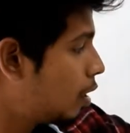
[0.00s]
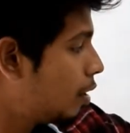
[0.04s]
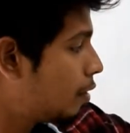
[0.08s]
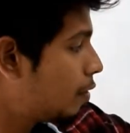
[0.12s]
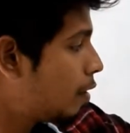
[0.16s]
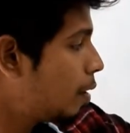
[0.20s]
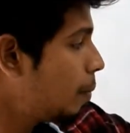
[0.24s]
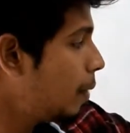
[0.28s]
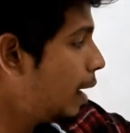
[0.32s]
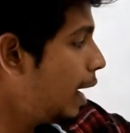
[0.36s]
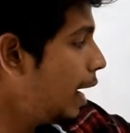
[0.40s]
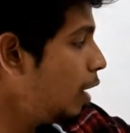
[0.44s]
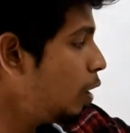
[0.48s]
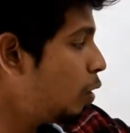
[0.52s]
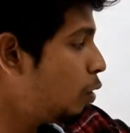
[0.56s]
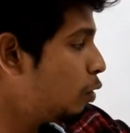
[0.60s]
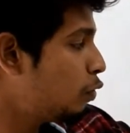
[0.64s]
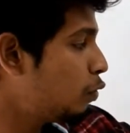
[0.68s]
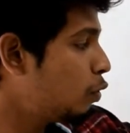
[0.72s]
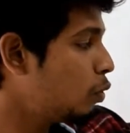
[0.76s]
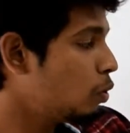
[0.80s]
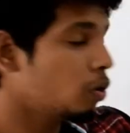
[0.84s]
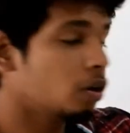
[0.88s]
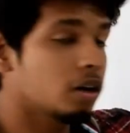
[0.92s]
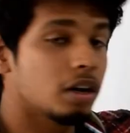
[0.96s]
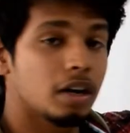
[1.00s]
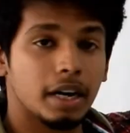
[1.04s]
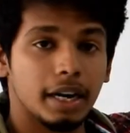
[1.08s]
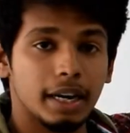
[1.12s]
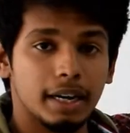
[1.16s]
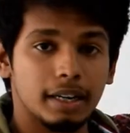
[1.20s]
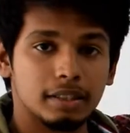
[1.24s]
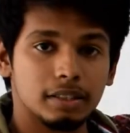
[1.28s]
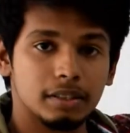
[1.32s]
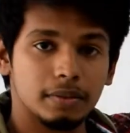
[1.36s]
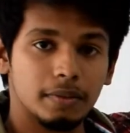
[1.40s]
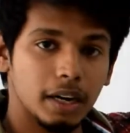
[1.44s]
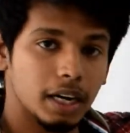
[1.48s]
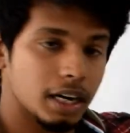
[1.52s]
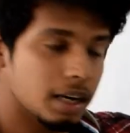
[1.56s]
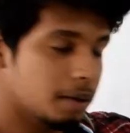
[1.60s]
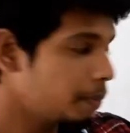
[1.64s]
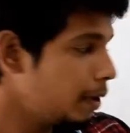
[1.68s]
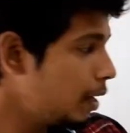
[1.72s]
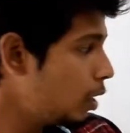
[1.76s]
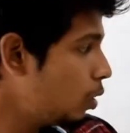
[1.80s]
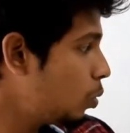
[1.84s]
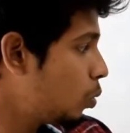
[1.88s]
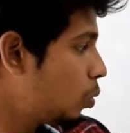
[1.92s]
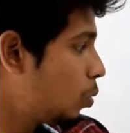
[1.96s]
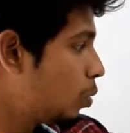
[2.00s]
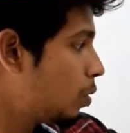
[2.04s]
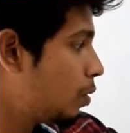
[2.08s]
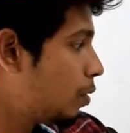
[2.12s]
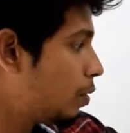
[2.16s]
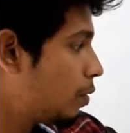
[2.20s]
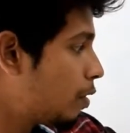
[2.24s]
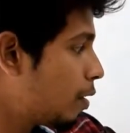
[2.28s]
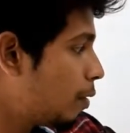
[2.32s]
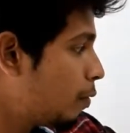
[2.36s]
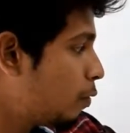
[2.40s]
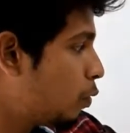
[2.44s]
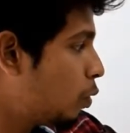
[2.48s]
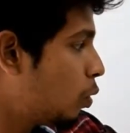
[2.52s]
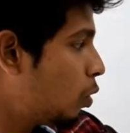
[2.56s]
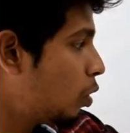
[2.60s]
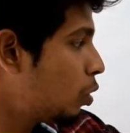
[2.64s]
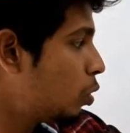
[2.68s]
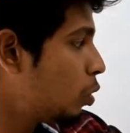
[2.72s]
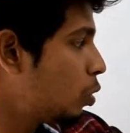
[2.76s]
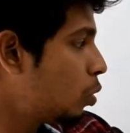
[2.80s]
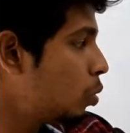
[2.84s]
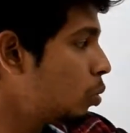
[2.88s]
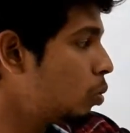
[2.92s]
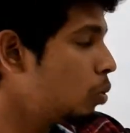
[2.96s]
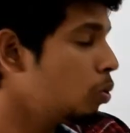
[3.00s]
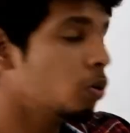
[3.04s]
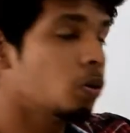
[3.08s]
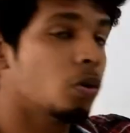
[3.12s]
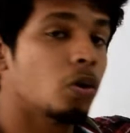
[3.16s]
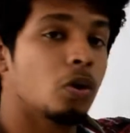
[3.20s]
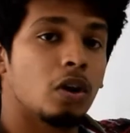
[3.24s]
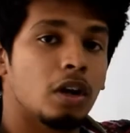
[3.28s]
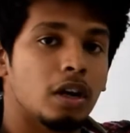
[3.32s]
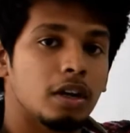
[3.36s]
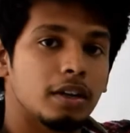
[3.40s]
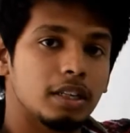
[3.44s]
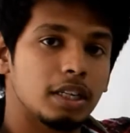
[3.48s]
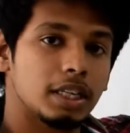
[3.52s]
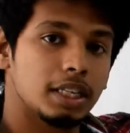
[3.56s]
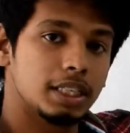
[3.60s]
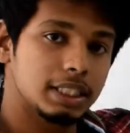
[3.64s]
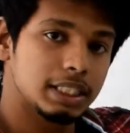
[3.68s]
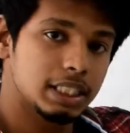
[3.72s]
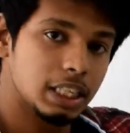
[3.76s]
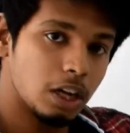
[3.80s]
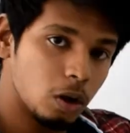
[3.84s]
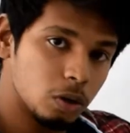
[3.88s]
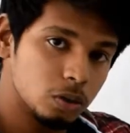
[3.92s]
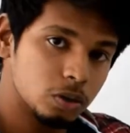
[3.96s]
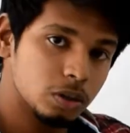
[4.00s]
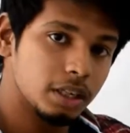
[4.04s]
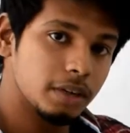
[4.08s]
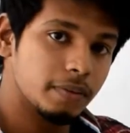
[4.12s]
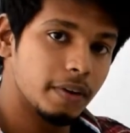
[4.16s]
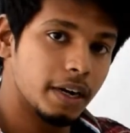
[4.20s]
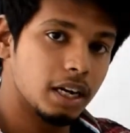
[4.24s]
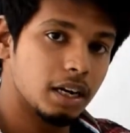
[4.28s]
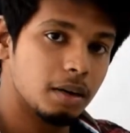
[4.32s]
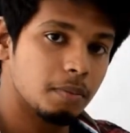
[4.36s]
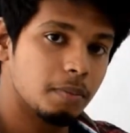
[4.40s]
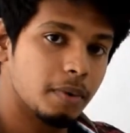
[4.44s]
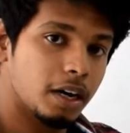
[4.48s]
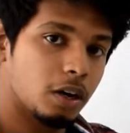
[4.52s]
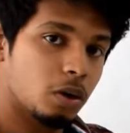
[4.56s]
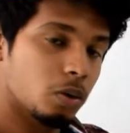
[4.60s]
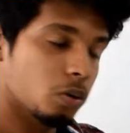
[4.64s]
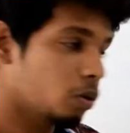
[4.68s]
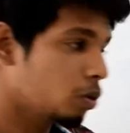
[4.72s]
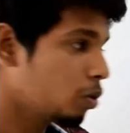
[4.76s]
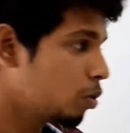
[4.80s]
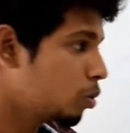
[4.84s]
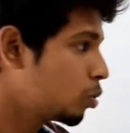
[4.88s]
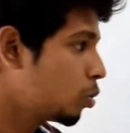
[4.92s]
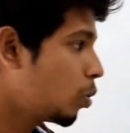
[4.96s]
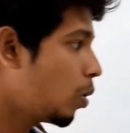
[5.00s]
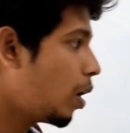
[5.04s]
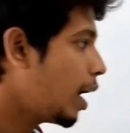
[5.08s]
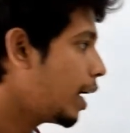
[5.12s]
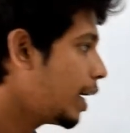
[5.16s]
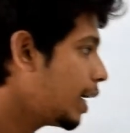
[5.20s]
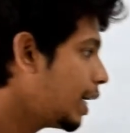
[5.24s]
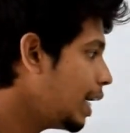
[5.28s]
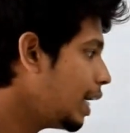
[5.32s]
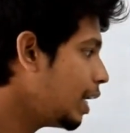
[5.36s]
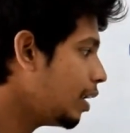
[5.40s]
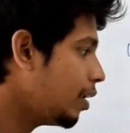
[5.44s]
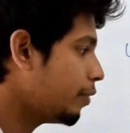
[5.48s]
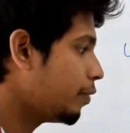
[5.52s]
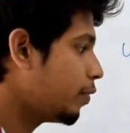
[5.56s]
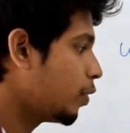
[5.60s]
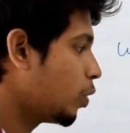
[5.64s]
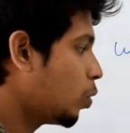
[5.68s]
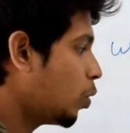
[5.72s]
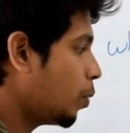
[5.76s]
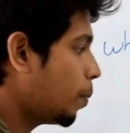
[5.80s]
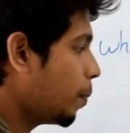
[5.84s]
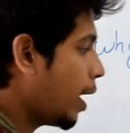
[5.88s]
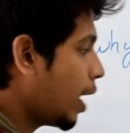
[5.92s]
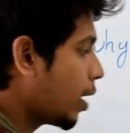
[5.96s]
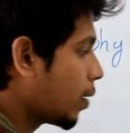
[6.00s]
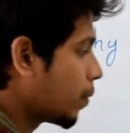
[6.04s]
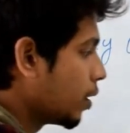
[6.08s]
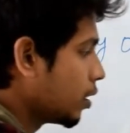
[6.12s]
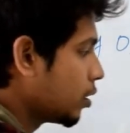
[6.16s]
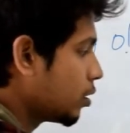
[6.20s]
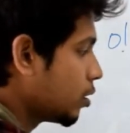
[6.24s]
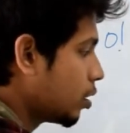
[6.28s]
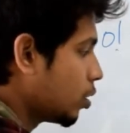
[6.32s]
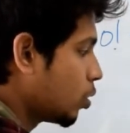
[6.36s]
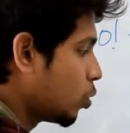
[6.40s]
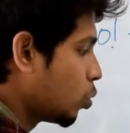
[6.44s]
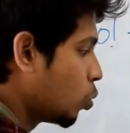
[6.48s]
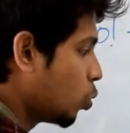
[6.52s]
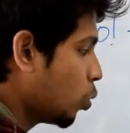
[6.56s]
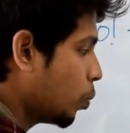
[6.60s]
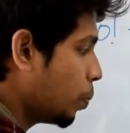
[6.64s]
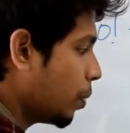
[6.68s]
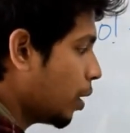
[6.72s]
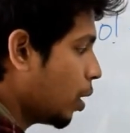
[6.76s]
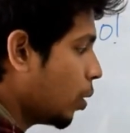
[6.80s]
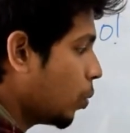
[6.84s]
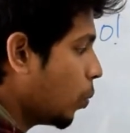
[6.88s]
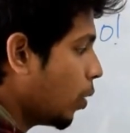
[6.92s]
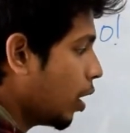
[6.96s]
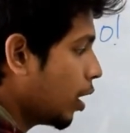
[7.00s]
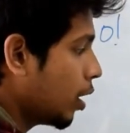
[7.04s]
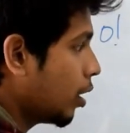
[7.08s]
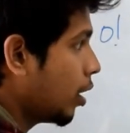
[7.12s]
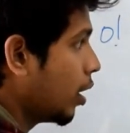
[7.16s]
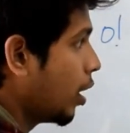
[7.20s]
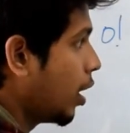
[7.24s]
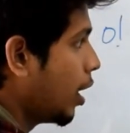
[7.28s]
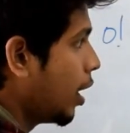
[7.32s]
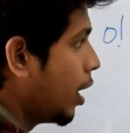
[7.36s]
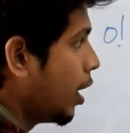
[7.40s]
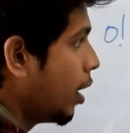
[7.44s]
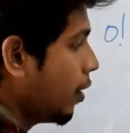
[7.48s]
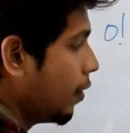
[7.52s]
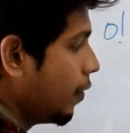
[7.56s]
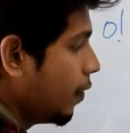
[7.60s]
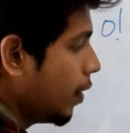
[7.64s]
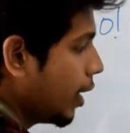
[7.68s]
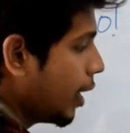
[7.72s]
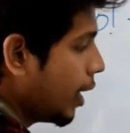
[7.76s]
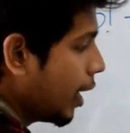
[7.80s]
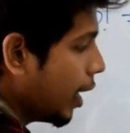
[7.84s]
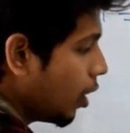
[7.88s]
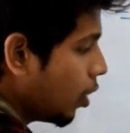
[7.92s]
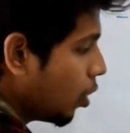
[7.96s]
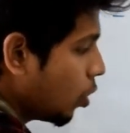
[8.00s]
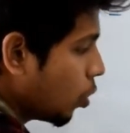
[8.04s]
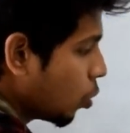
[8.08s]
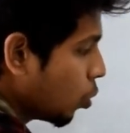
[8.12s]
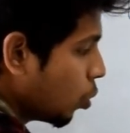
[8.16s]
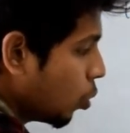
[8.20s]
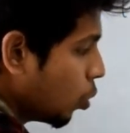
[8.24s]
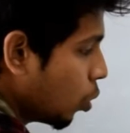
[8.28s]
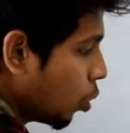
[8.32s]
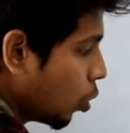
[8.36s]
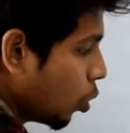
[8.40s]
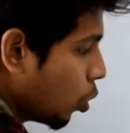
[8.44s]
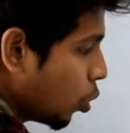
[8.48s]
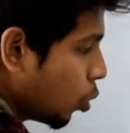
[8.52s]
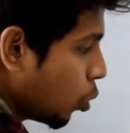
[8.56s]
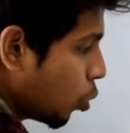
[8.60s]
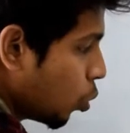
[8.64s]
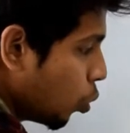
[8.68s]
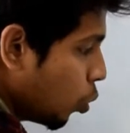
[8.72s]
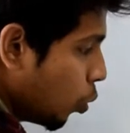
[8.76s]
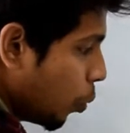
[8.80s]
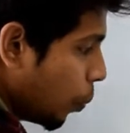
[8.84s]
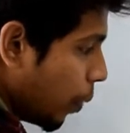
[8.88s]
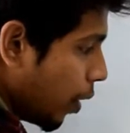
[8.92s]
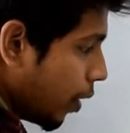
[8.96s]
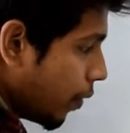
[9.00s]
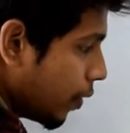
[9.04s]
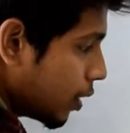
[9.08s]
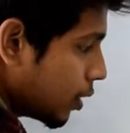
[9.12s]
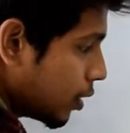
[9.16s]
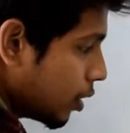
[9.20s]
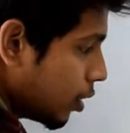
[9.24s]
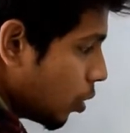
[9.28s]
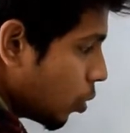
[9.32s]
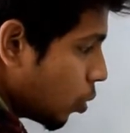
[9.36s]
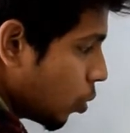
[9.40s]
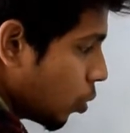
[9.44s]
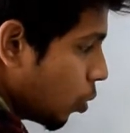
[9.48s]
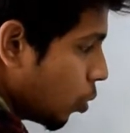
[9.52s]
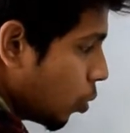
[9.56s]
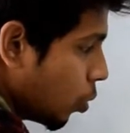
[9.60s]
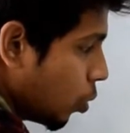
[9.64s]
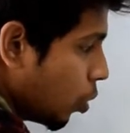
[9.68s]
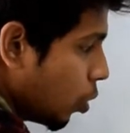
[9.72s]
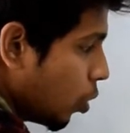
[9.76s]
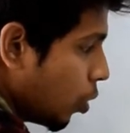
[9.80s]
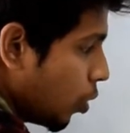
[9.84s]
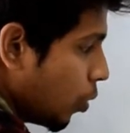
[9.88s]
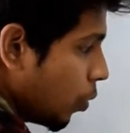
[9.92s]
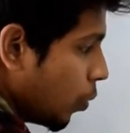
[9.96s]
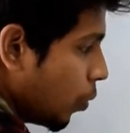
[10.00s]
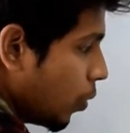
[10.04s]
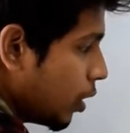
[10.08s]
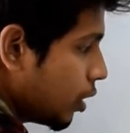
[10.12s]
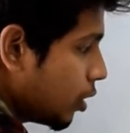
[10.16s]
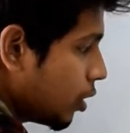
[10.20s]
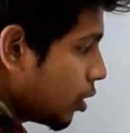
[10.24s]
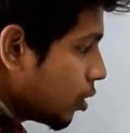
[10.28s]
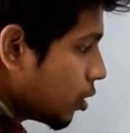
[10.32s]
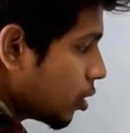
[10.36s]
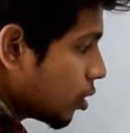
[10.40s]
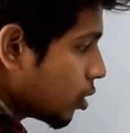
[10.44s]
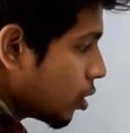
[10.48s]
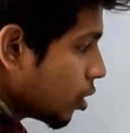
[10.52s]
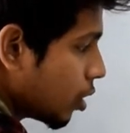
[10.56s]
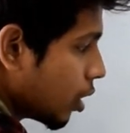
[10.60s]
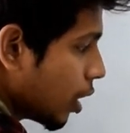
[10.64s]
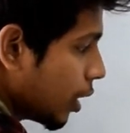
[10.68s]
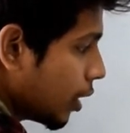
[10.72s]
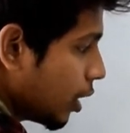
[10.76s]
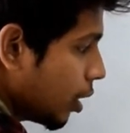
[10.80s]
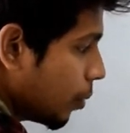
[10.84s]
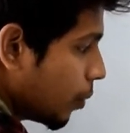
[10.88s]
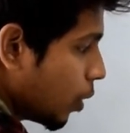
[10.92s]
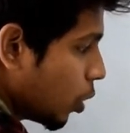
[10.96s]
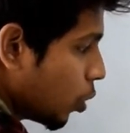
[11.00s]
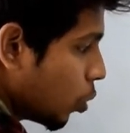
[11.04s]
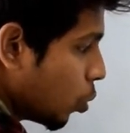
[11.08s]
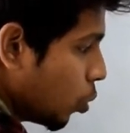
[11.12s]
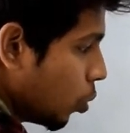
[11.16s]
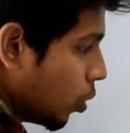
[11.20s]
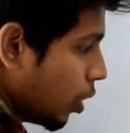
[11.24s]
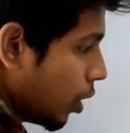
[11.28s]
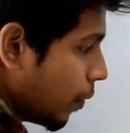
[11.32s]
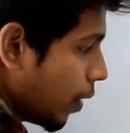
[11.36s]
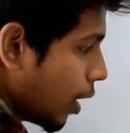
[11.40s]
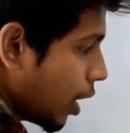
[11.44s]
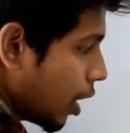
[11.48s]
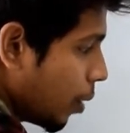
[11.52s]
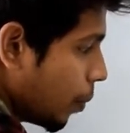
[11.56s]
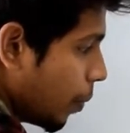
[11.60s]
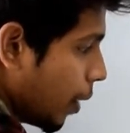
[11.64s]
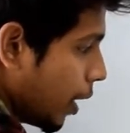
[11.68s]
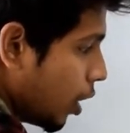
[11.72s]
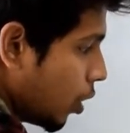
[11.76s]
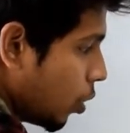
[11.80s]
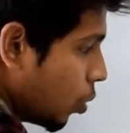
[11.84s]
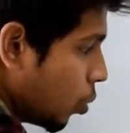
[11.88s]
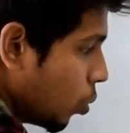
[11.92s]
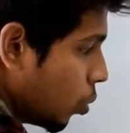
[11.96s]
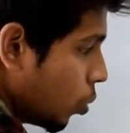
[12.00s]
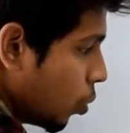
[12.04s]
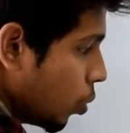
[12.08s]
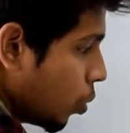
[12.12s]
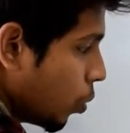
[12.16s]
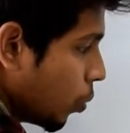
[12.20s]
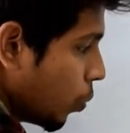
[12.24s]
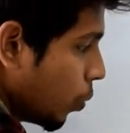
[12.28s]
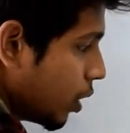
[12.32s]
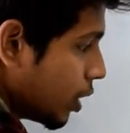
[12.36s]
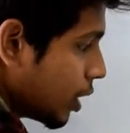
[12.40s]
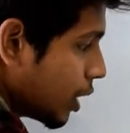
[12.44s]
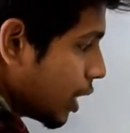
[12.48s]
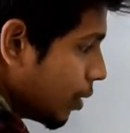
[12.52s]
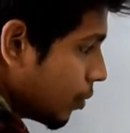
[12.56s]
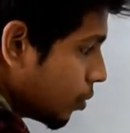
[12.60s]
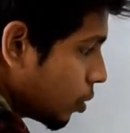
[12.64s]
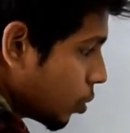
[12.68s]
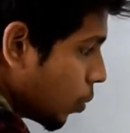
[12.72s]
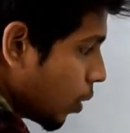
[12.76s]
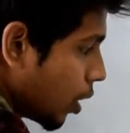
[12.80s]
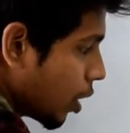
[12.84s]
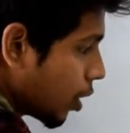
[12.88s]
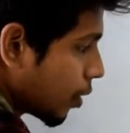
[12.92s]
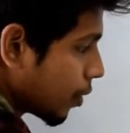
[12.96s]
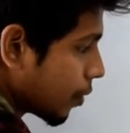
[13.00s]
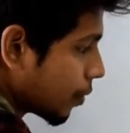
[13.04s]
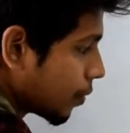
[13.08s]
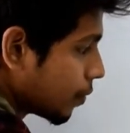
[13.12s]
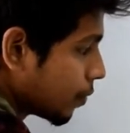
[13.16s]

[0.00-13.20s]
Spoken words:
From 8 to 4, it is divided by 2. From 4 to 2, it is also divided by 2. So again, if we go backwards, 2 power 1, we get to 2 power 0, which is nothing but 2 divided by 2, which gives 1.